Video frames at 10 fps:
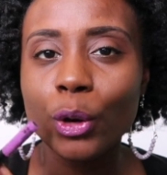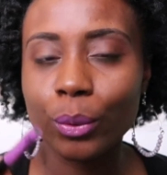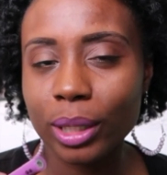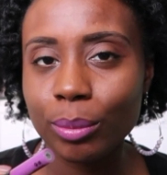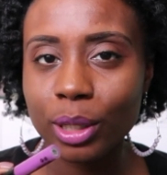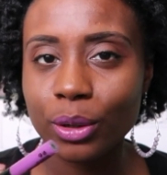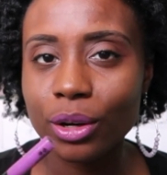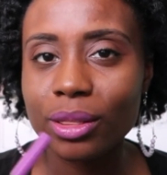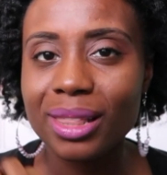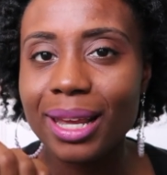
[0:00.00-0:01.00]

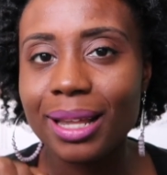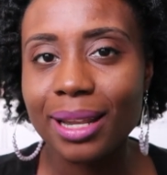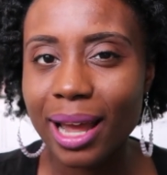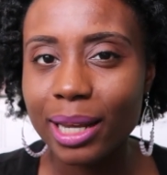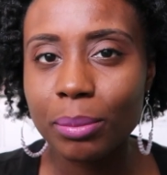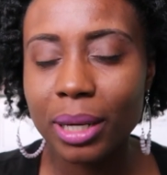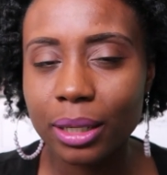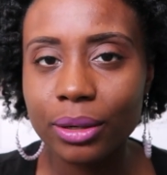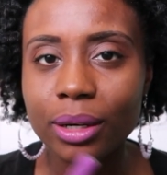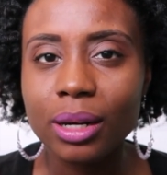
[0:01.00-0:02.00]
creamier. They glide
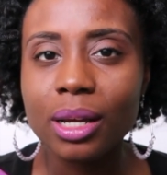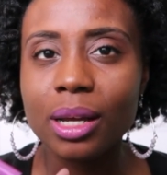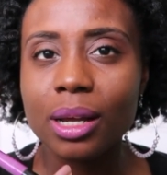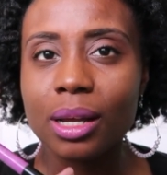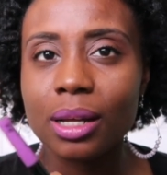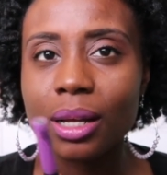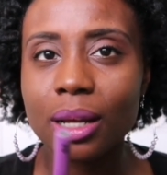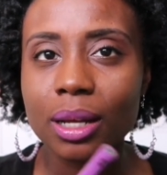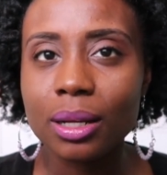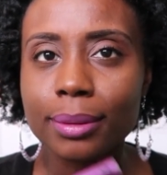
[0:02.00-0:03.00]
better.
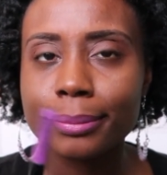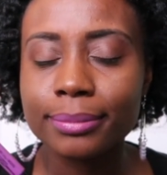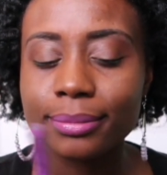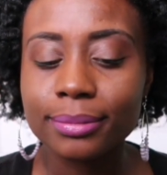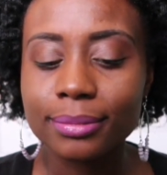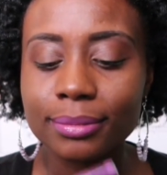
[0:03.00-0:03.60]
Um,